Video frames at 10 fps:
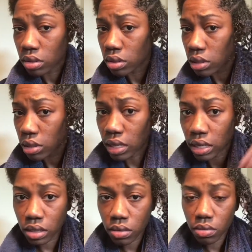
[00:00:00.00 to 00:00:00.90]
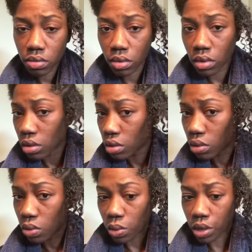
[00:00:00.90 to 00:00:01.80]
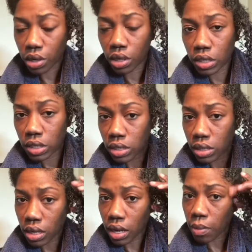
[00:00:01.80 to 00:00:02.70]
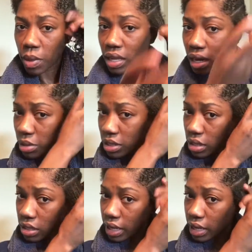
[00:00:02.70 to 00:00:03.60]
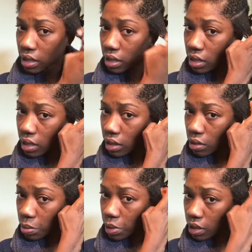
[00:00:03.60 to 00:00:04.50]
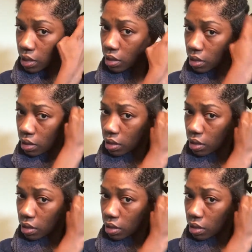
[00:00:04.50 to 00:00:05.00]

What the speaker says: So that's works. And then I'm just going to take a little bit